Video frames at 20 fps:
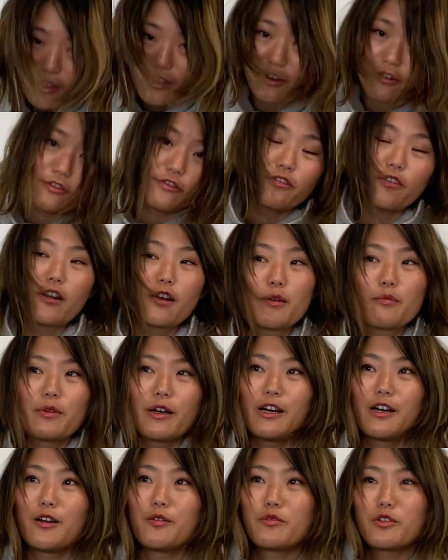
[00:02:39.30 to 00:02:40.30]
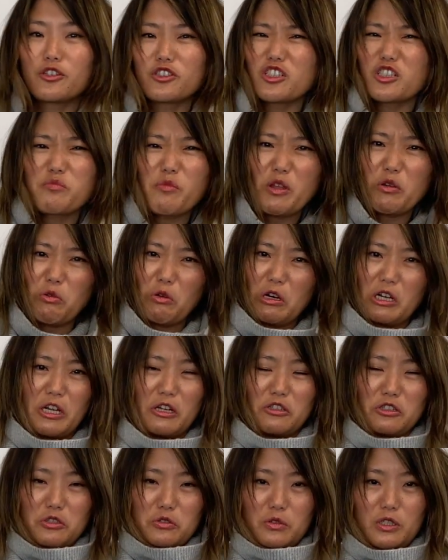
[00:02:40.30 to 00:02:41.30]
They're from they're just my
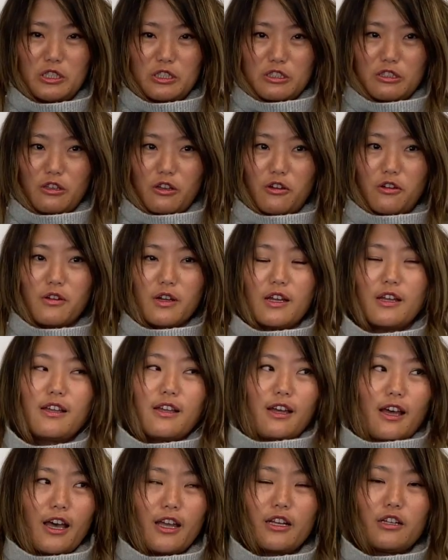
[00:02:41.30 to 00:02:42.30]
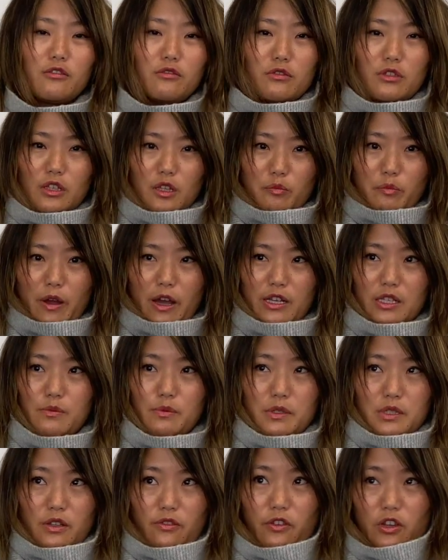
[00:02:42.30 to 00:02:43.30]
workout shorts, so I didn't really buy
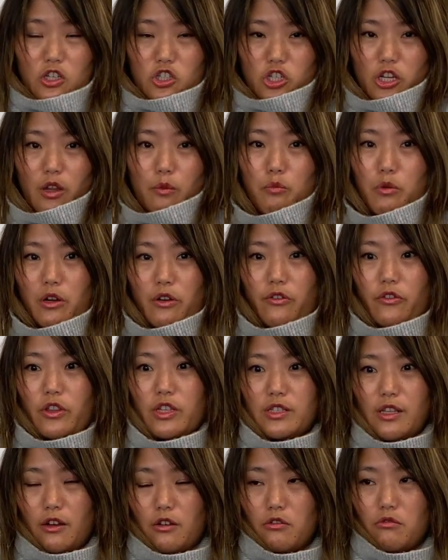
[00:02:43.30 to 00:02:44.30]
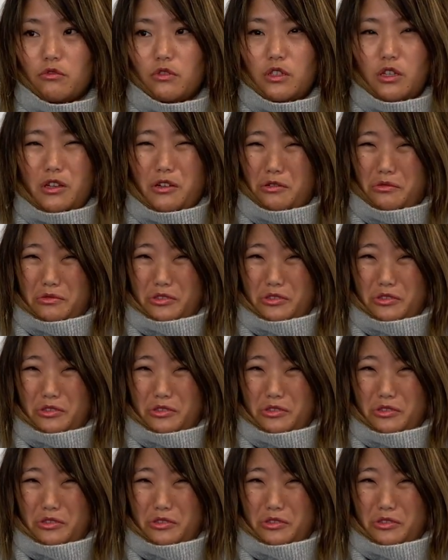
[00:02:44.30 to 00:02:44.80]
specific shapewear for this. I don't really